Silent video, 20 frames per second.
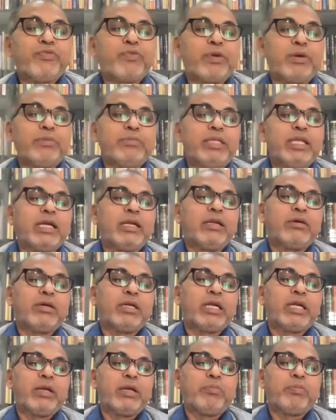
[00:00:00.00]
from the
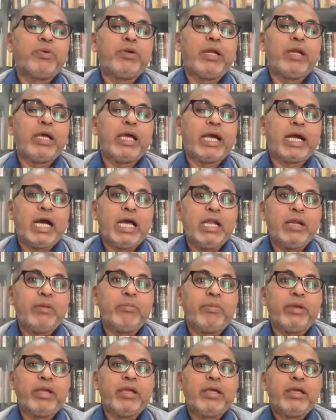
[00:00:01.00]
temple
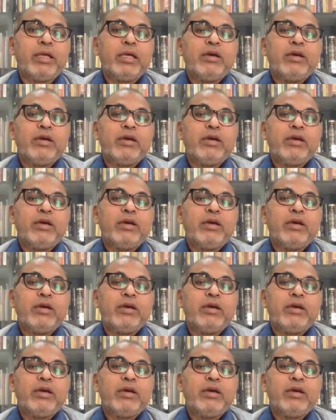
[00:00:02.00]
economy.